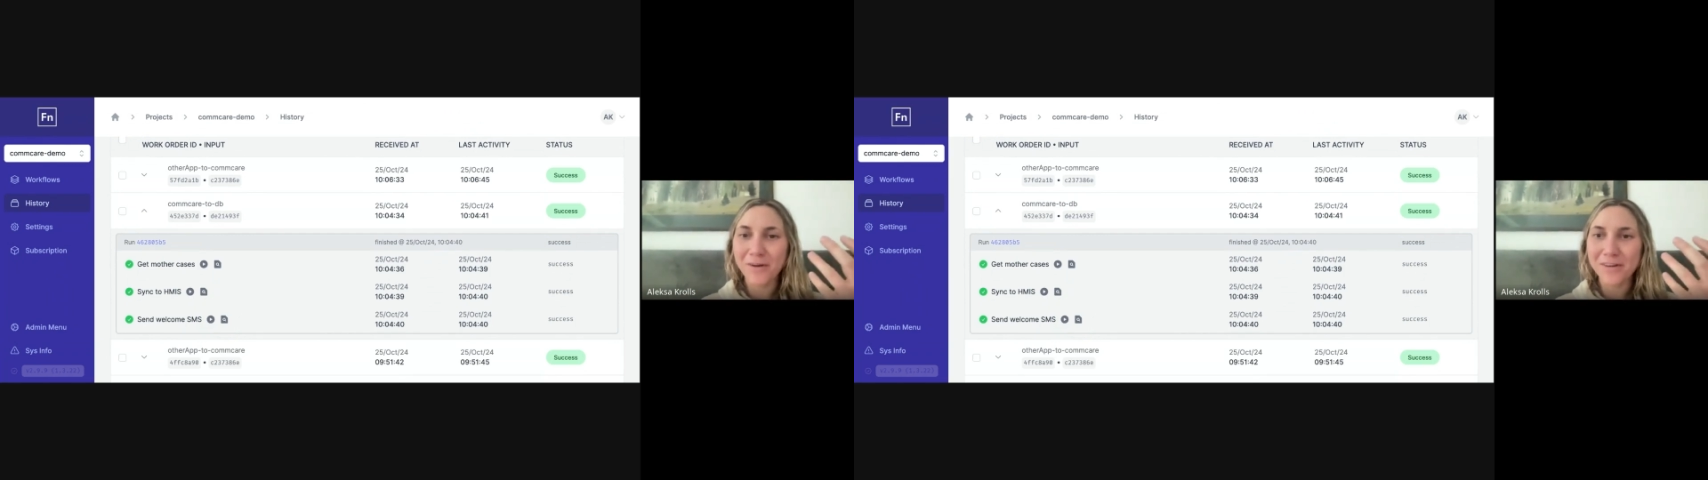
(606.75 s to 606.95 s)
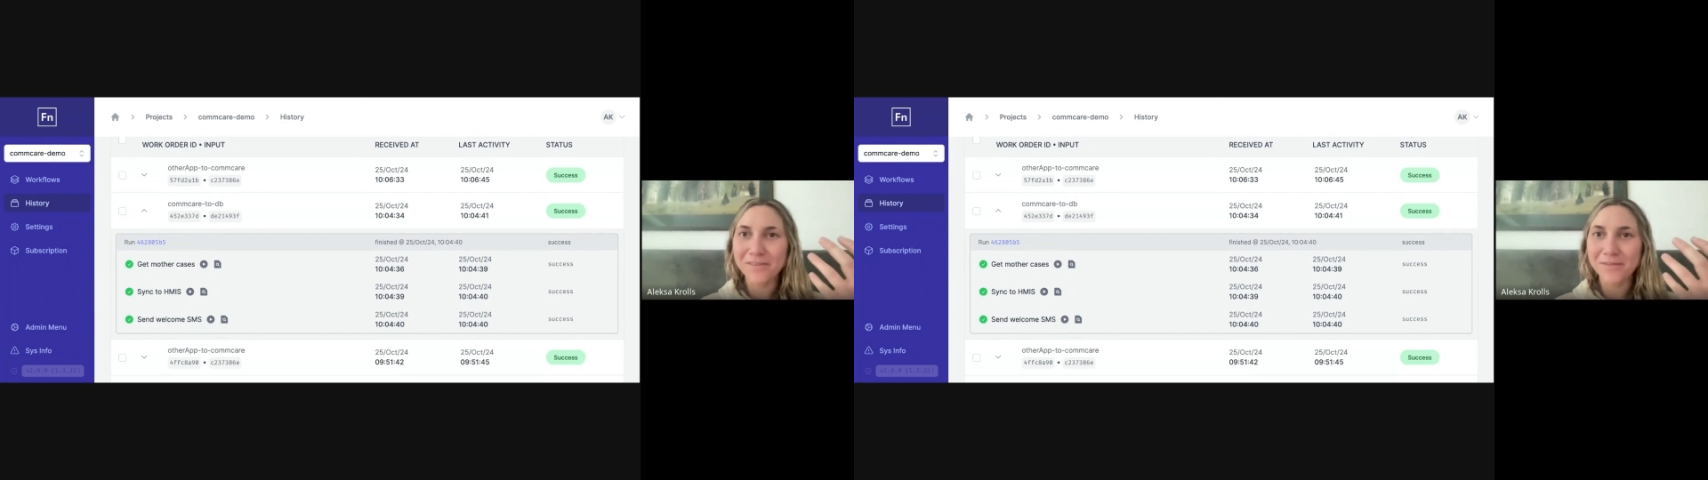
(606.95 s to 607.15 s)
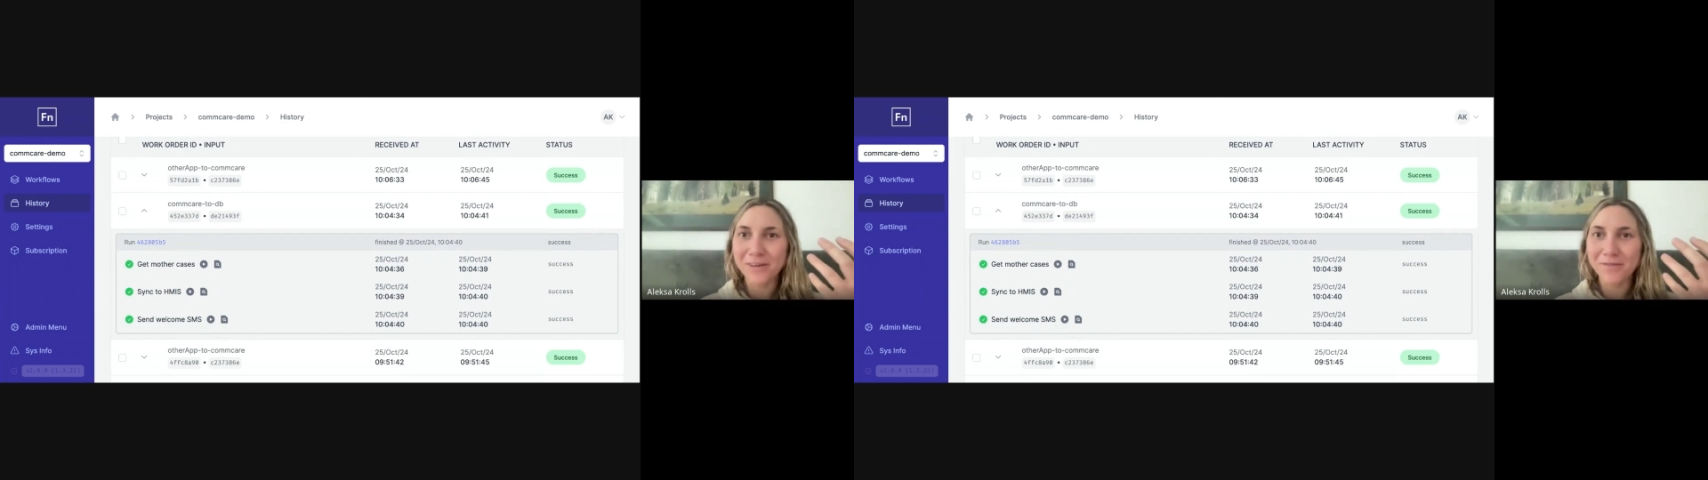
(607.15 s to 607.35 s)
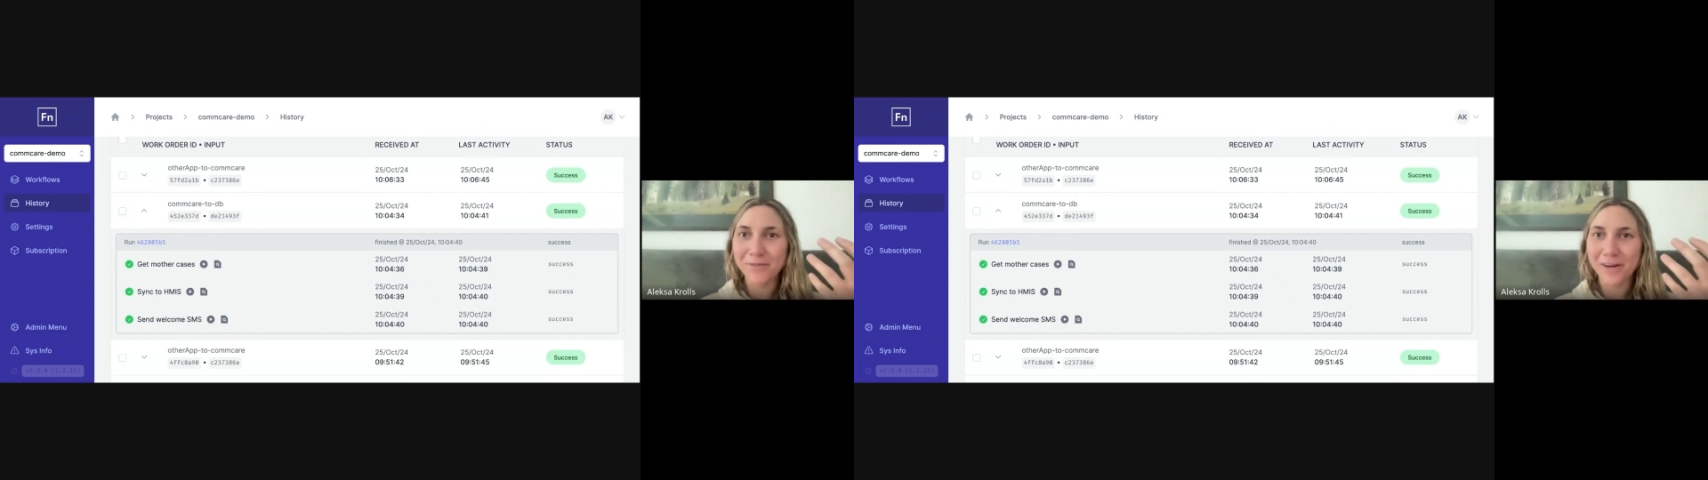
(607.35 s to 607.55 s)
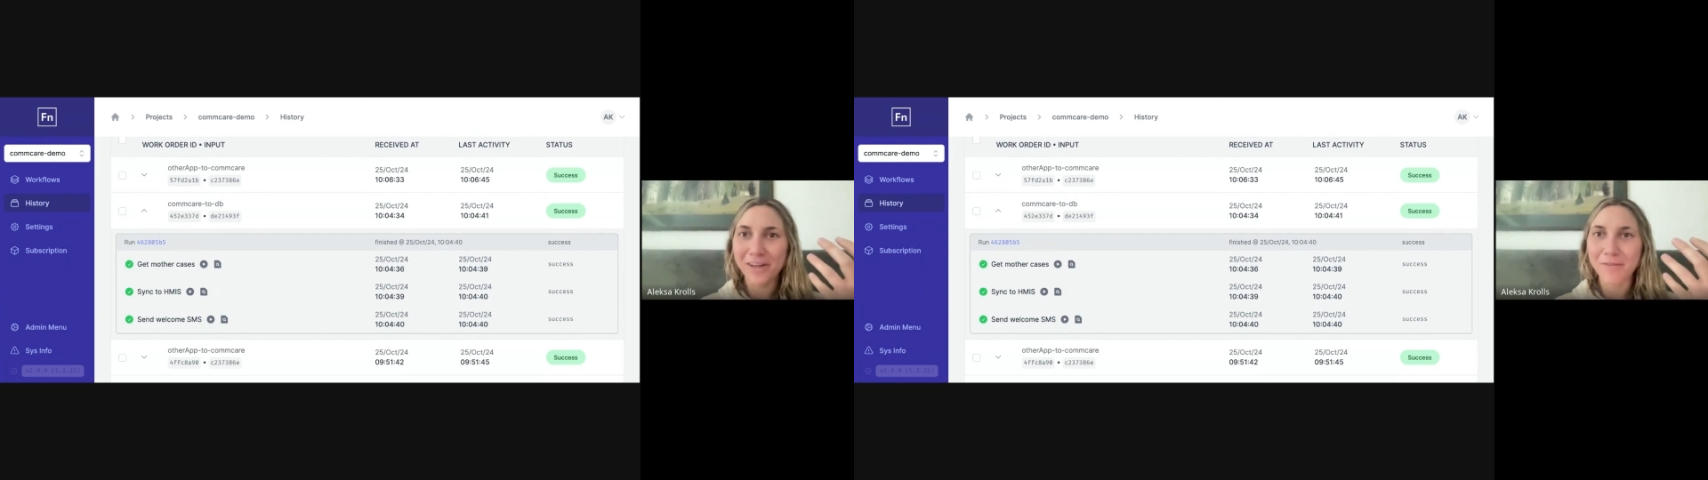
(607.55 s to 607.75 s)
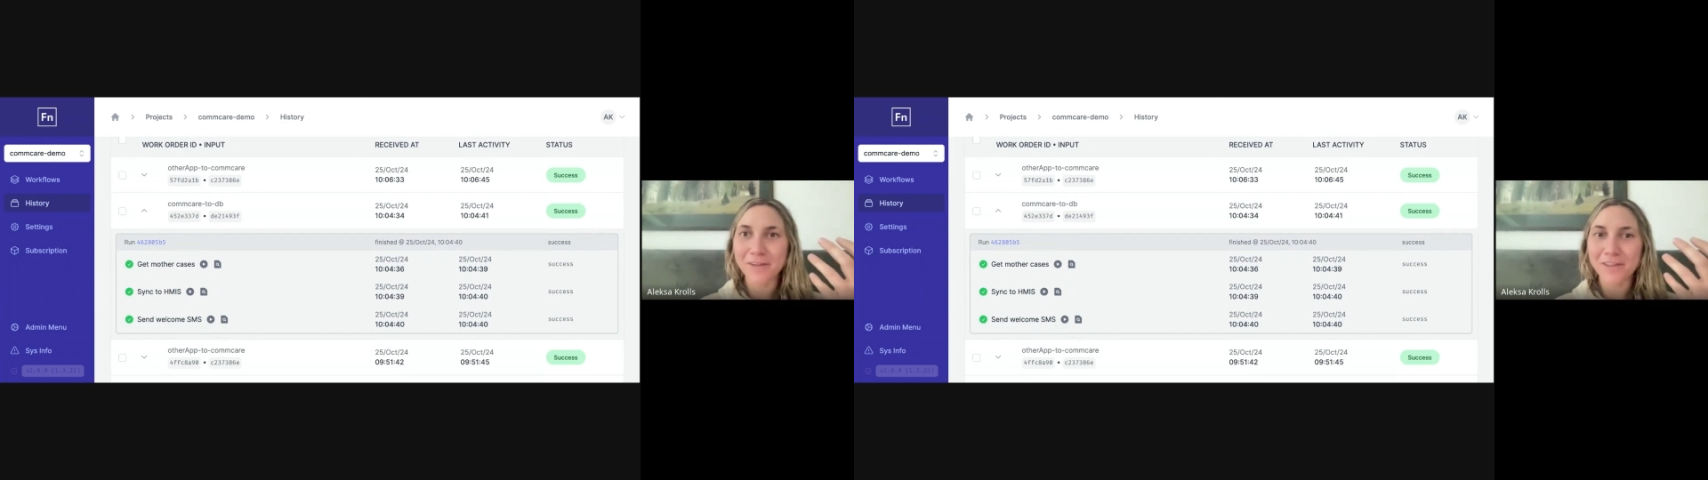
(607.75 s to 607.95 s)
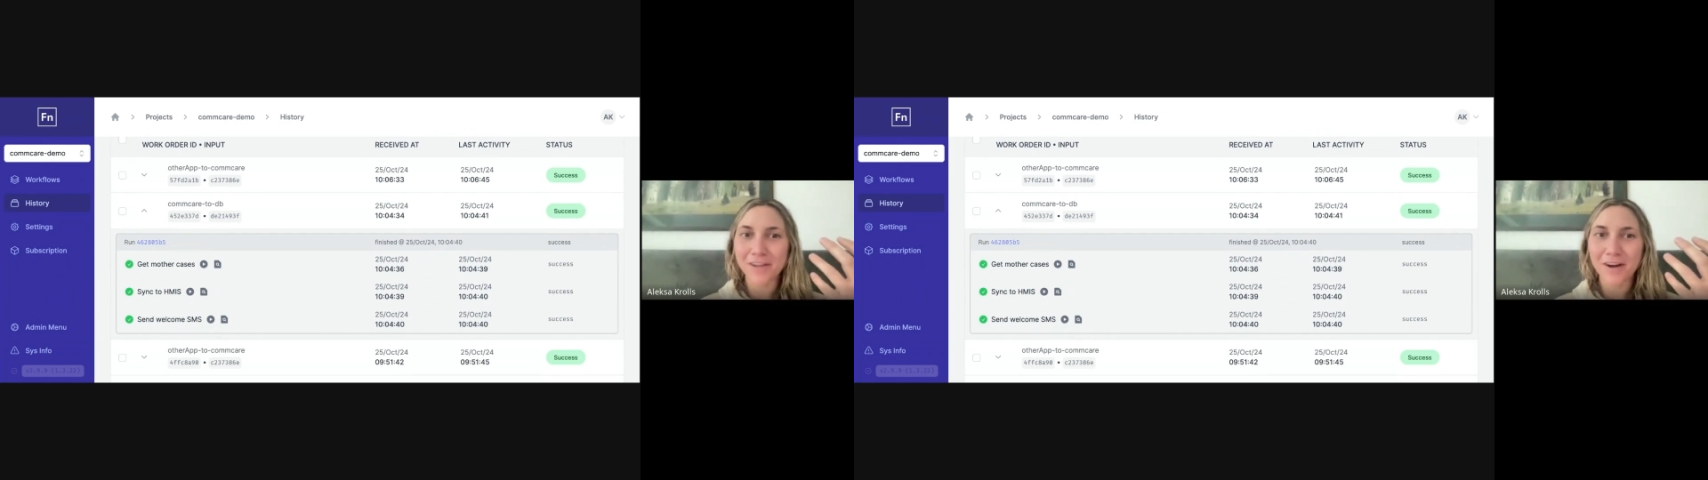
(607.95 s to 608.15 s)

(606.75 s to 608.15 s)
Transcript: when working with